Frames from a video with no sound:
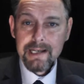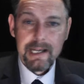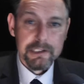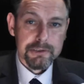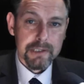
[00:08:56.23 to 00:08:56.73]

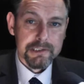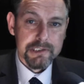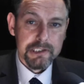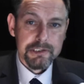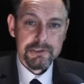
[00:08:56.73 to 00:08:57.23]
a
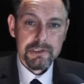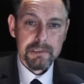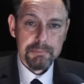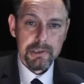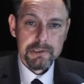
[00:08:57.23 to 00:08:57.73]
transition to the
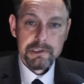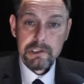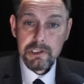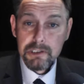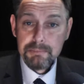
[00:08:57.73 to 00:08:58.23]
punt
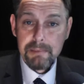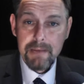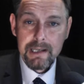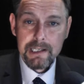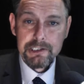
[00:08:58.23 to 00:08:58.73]
could be
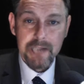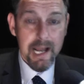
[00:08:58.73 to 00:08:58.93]
managed